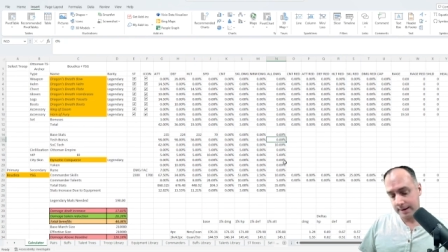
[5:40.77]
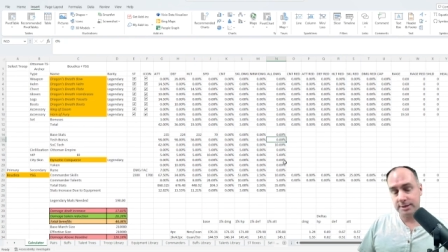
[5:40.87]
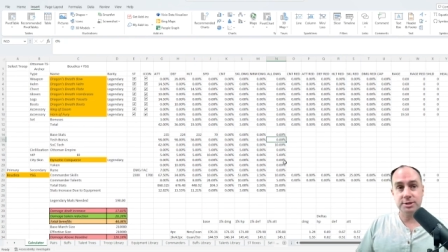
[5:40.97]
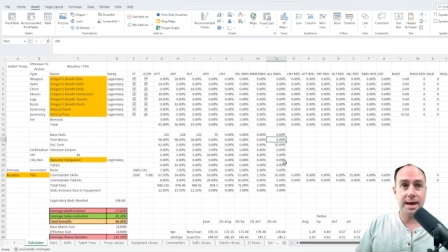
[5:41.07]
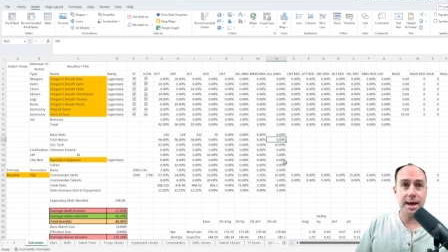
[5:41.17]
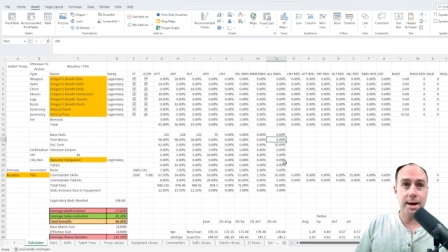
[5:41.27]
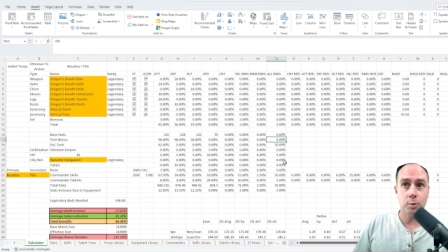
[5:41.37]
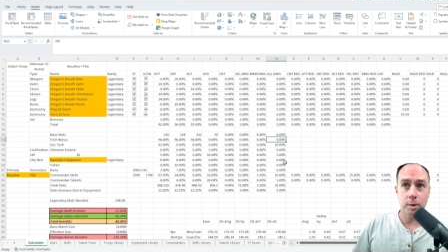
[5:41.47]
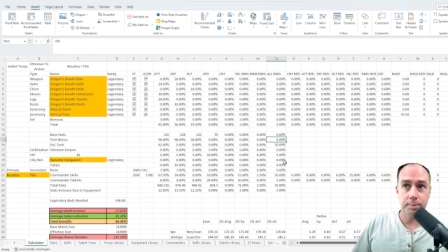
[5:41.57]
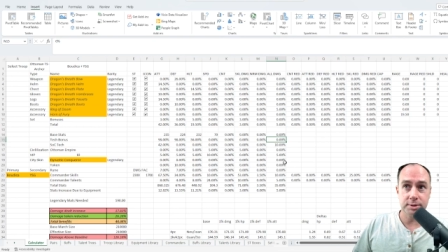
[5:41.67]
I can just add
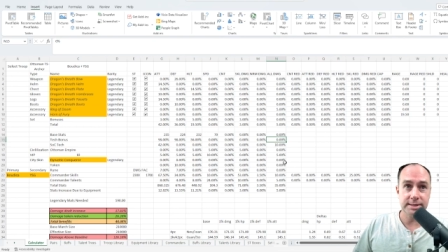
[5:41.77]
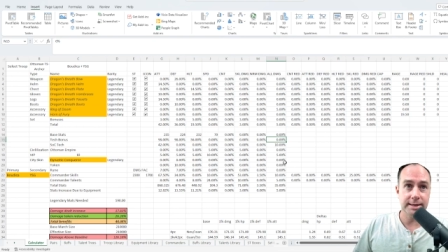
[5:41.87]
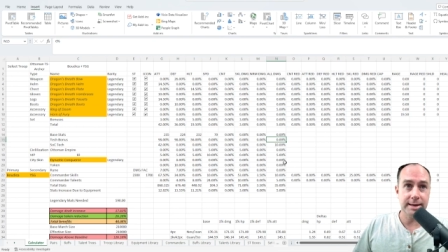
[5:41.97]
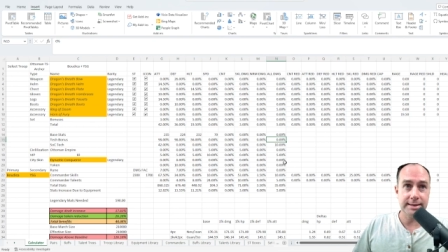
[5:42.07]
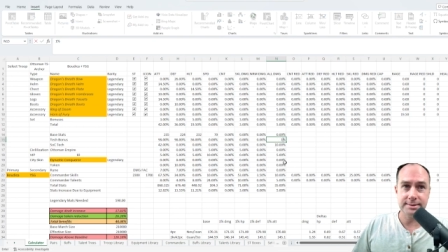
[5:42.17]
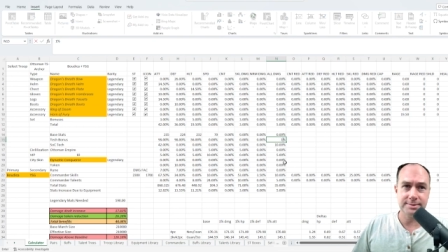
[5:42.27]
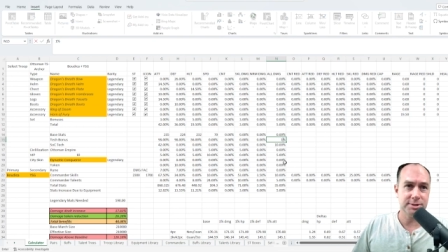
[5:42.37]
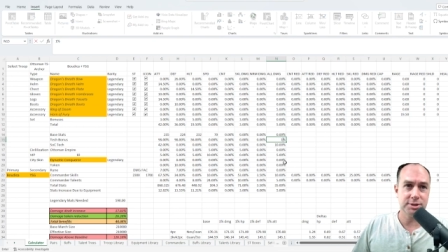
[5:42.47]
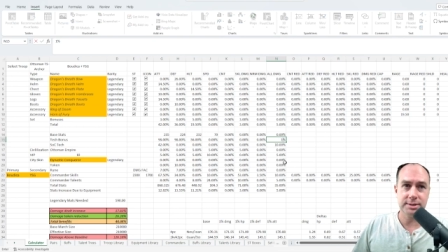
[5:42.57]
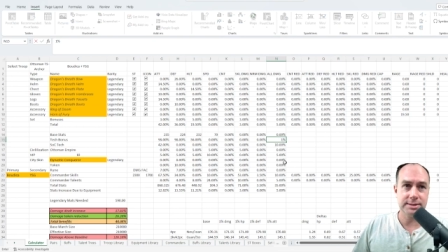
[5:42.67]
1% as
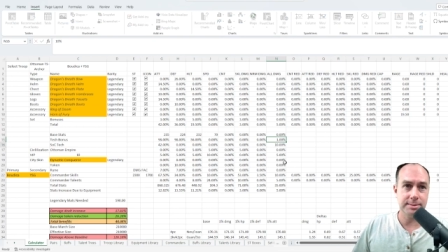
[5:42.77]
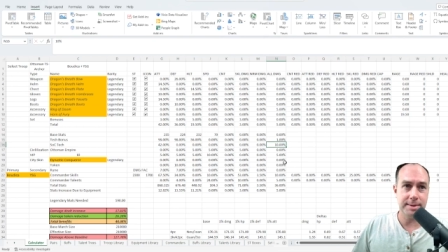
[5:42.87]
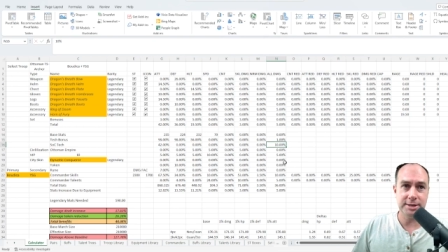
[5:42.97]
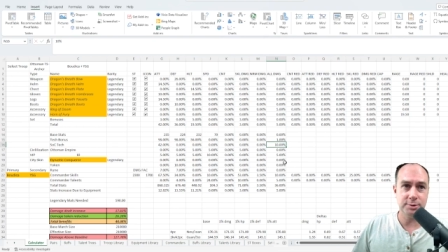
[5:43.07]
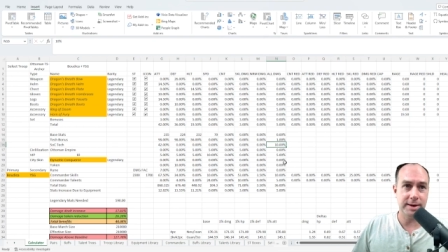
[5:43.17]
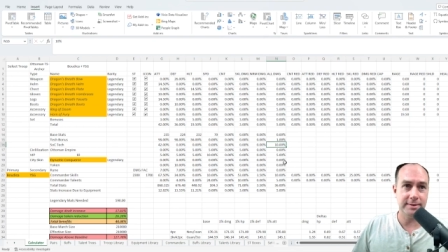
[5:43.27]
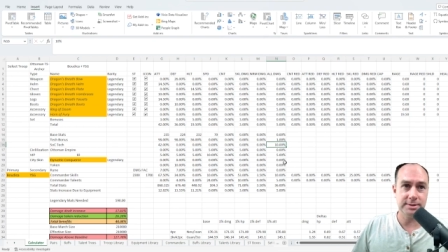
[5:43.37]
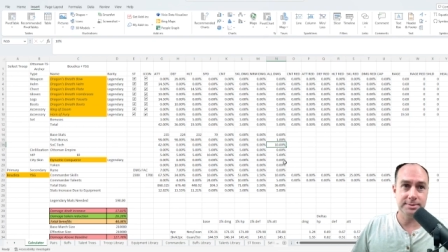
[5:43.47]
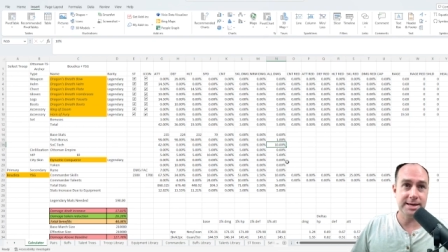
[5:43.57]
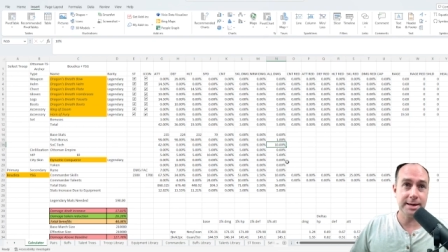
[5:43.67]
just let's imagine we have
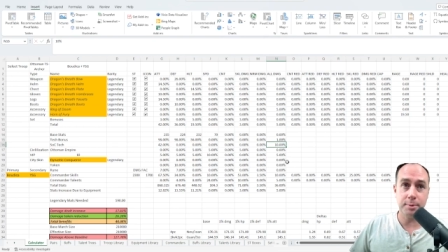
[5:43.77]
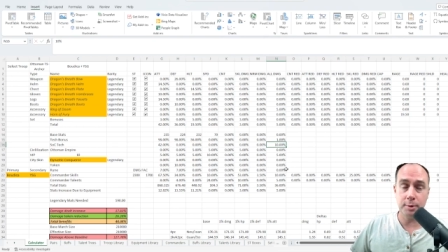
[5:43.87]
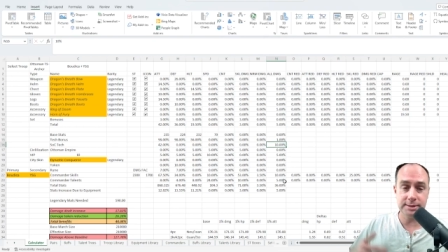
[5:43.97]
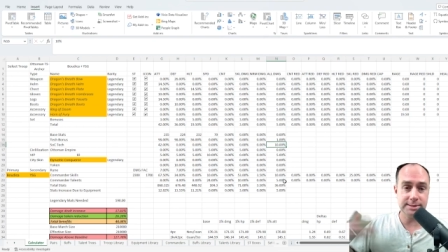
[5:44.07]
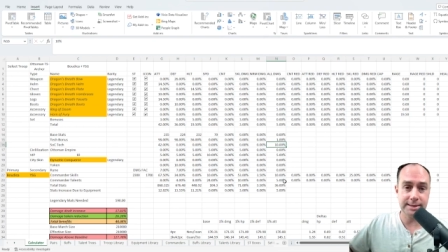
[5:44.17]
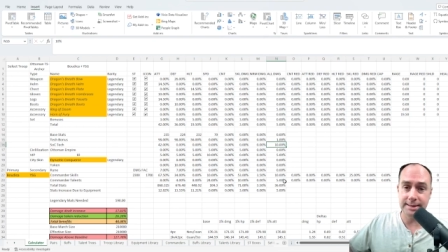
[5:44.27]
some tech bonus.